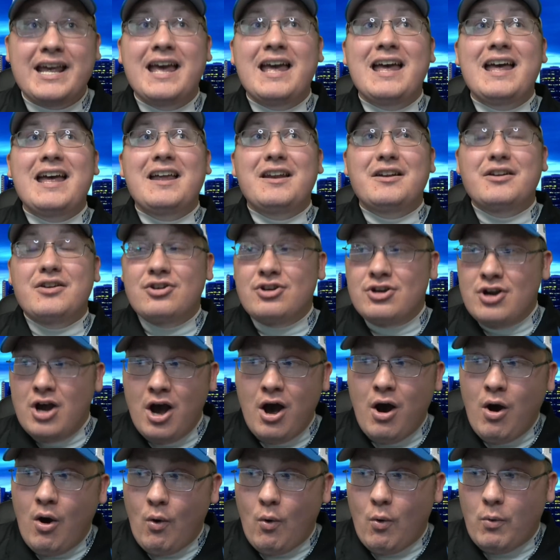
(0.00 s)

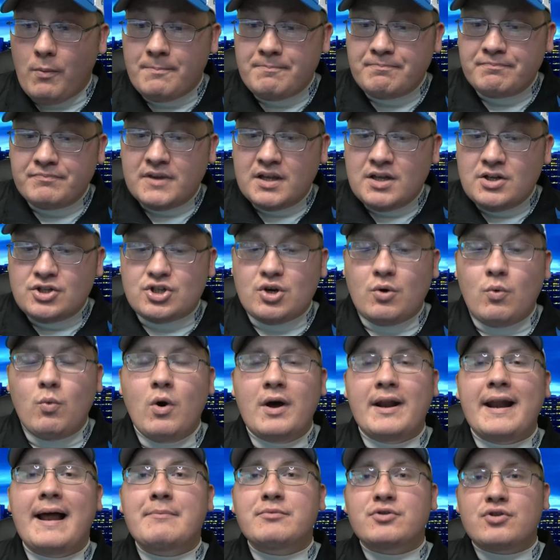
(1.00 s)
No. So what
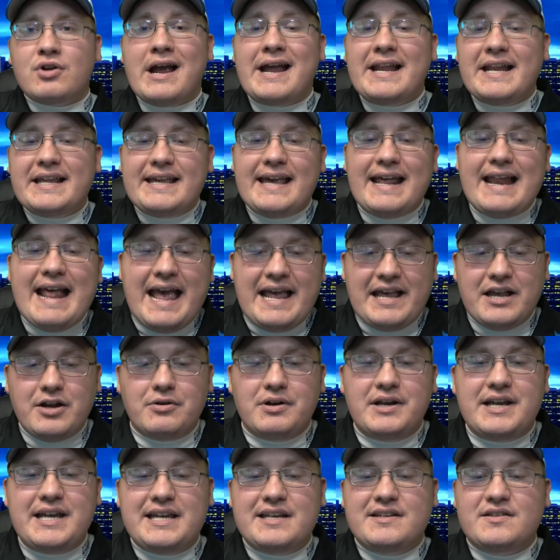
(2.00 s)
I'm trying to get at here
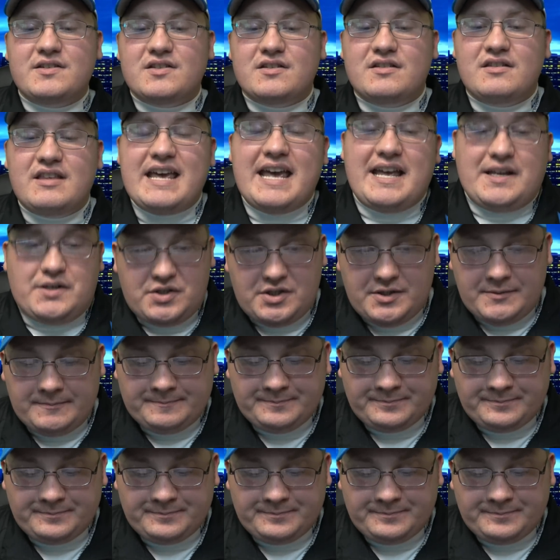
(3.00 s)
is this.